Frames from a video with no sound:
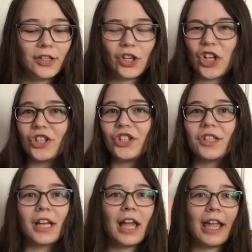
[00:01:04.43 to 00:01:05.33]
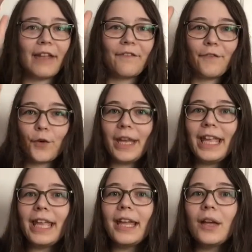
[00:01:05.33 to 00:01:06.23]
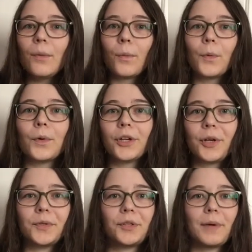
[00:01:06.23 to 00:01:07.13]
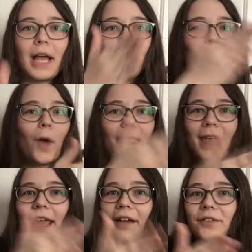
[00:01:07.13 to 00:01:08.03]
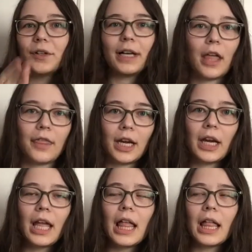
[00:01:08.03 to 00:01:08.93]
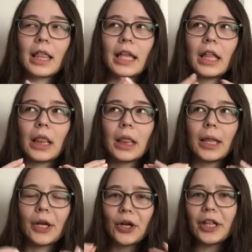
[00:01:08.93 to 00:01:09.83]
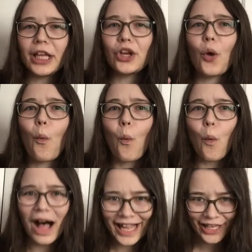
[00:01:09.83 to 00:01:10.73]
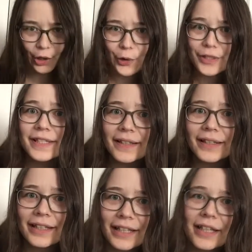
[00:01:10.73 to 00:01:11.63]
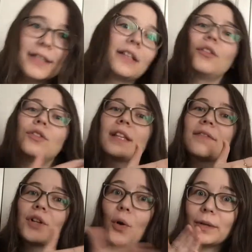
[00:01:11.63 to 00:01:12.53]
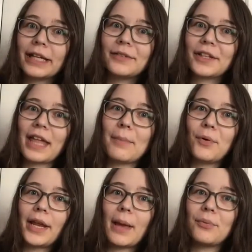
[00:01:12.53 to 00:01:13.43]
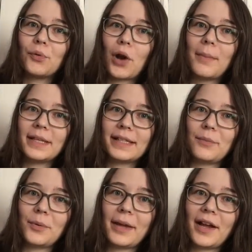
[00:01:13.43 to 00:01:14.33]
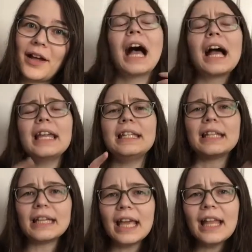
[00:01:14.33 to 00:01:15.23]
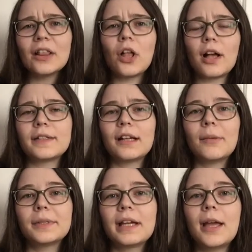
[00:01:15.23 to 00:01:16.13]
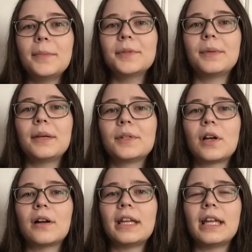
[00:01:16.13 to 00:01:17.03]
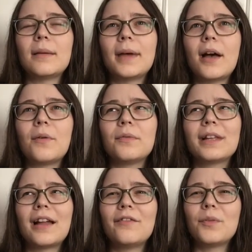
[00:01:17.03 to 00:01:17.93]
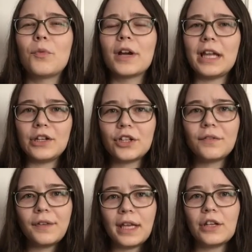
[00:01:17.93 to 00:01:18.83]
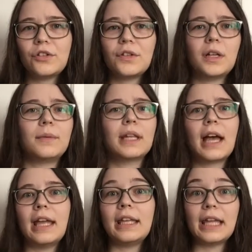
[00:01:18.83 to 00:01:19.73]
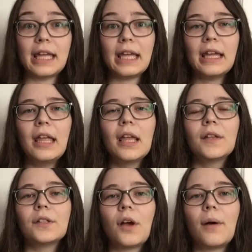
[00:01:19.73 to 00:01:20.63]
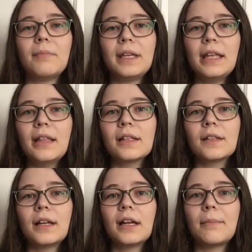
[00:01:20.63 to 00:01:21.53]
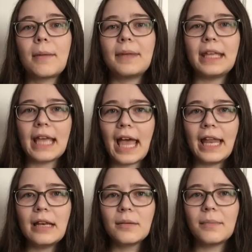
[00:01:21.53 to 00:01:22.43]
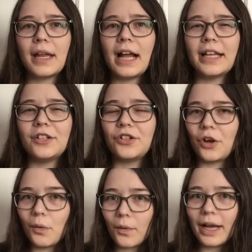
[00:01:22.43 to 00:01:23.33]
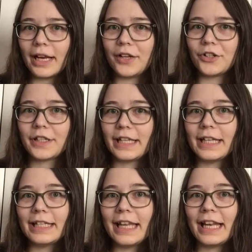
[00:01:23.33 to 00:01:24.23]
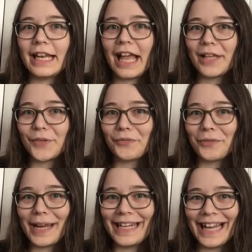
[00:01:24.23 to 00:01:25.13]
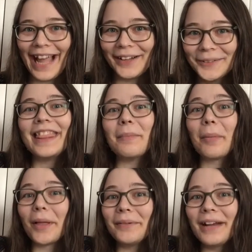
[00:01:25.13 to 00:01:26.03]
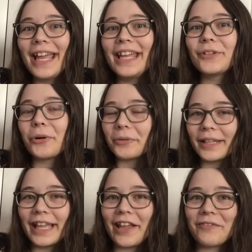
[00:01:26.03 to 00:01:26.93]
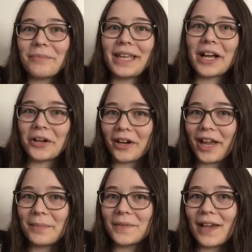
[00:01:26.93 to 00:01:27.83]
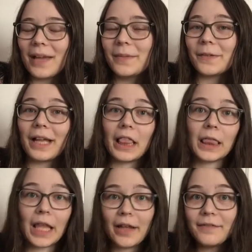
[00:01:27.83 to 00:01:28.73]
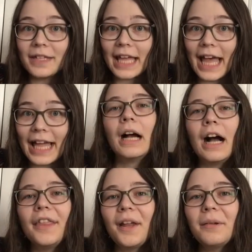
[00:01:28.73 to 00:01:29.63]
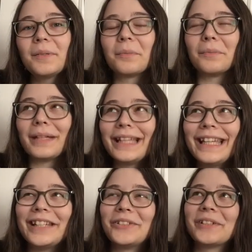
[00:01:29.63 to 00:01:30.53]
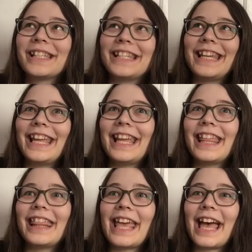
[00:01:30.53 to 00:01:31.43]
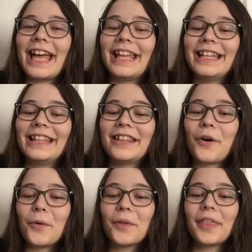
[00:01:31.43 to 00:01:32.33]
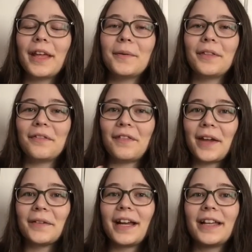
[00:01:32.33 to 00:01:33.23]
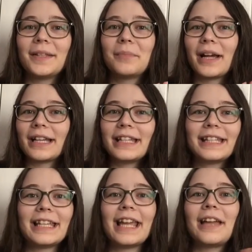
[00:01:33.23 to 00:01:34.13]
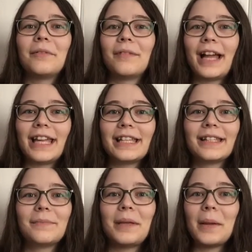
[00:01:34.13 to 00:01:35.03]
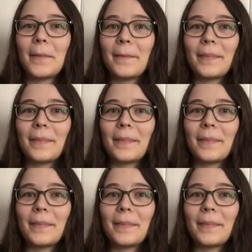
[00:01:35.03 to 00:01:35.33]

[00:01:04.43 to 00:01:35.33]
are just a freaking roller coaster ride, one thing after another, literally wild. So you just have to hold out till that point. I promise it will pay off. I did get lost a couple times when they were talking about kind of the more ancient Fae history with the High King. So I'm thinking that's going to come up again, but I don't quite understand it as of right now. The blood rite totally gave me Hunger Games vibes, so I loved that. I thought it was really interesting that the whole thing with Feyre's pregnancy and Rice being